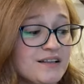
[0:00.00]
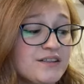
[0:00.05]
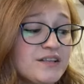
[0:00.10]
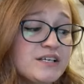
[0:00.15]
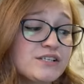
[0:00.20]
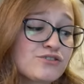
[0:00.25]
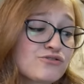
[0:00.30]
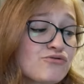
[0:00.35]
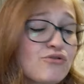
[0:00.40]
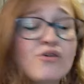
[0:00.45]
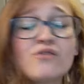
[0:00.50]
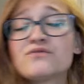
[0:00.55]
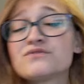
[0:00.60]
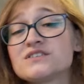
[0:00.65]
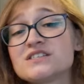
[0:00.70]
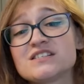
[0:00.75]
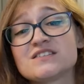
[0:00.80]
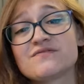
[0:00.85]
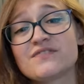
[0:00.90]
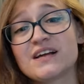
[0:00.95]
This
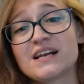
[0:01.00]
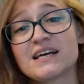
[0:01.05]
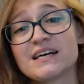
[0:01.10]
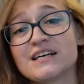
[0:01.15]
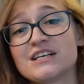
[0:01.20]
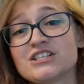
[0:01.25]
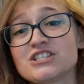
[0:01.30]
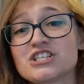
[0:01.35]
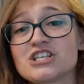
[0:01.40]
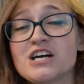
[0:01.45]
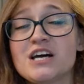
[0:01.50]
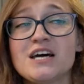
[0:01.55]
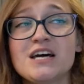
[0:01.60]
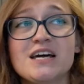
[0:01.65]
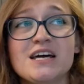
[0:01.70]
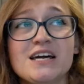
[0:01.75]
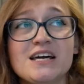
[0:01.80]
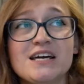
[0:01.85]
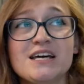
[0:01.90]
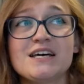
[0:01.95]
Crofters' village
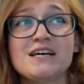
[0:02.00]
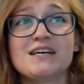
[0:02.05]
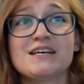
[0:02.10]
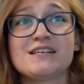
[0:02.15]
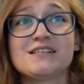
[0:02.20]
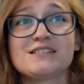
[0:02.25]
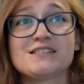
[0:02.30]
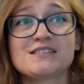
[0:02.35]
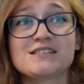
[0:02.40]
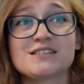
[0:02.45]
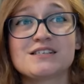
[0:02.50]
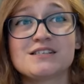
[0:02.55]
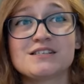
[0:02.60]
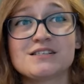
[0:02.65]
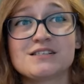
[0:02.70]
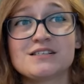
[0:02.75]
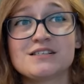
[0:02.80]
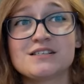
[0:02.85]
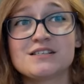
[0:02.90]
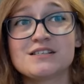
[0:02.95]
is
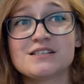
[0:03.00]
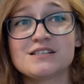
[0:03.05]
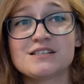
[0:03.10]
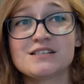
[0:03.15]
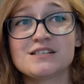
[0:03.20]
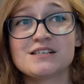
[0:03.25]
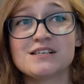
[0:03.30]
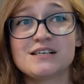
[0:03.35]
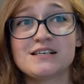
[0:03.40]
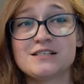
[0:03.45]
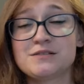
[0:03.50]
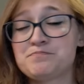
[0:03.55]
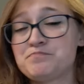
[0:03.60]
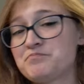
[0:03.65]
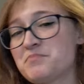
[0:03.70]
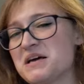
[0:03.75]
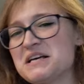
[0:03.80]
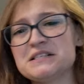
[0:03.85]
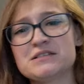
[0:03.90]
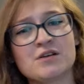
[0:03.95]

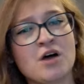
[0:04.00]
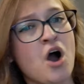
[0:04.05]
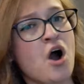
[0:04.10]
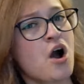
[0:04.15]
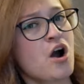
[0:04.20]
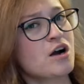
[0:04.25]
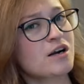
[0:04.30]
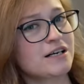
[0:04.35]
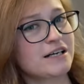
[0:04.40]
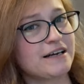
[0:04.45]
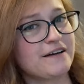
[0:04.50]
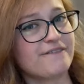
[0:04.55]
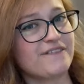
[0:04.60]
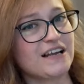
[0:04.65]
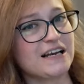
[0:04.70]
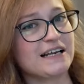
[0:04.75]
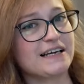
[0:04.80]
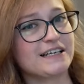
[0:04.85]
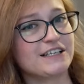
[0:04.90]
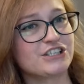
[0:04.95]
hardly a
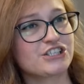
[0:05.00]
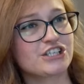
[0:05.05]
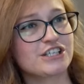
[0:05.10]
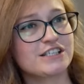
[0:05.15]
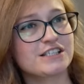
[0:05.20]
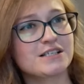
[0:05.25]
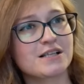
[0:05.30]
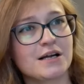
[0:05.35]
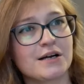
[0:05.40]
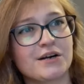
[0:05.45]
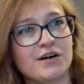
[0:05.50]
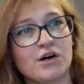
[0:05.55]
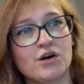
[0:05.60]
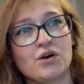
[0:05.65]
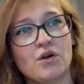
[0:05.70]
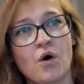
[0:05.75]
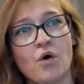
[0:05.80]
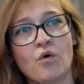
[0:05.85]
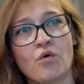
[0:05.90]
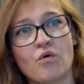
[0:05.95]
village. It's like a
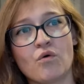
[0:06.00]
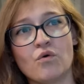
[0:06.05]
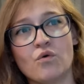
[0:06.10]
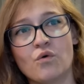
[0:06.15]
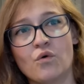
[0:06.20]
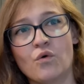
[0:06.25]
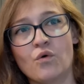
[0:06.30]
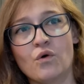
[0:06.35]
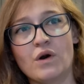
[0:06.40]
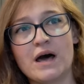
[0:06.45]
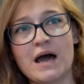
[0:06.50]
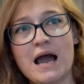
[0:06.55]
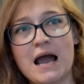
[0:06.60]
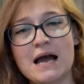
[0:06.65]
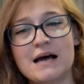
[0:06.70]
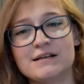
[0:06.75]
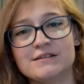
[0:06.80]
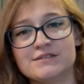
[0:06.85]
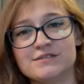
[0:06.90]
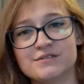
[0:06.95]
long wall
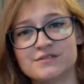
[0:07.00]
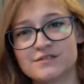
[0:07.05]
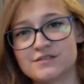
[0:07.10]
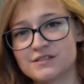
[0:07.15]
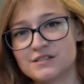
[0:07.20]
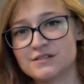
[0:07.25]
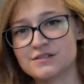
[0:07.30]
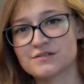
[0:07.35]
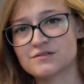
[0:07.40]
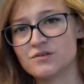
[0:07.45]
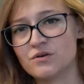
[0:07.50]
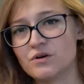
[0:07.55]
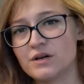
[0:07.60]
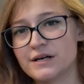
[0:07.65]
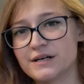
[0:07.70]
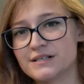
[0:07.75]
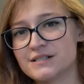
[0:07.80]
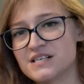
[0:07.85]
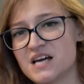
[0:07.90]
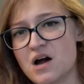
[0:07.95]
and it's got
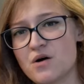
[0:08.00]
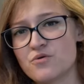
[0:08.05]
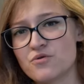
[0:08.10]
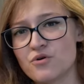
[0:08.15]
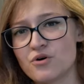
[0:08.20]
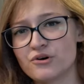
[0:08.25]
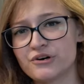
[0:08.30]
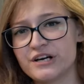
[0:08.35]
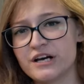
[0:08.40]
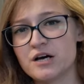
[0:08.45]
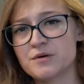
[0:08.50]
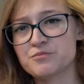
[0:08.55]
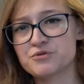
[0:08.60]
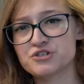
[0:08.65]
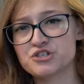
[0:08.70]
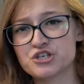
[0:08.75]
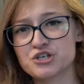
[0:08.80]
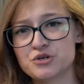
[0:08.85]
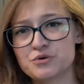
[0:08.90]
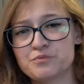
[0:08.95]
like a tower on it, I
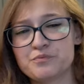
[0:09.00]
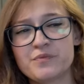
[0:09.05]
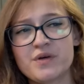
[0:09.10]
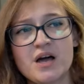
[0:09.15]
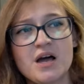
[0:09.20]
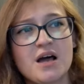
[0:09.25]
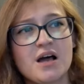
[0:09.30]
presume.